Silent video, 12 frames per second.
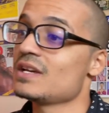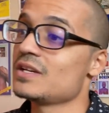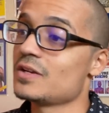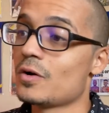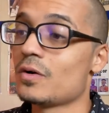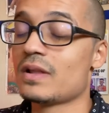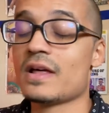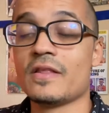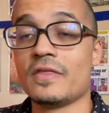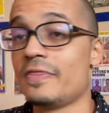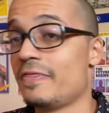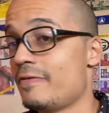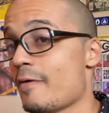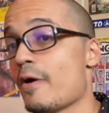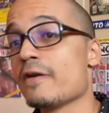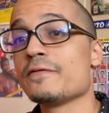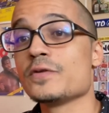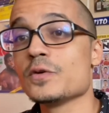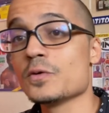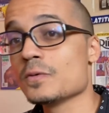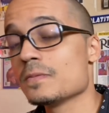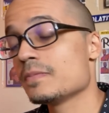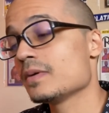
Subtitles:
You know, very few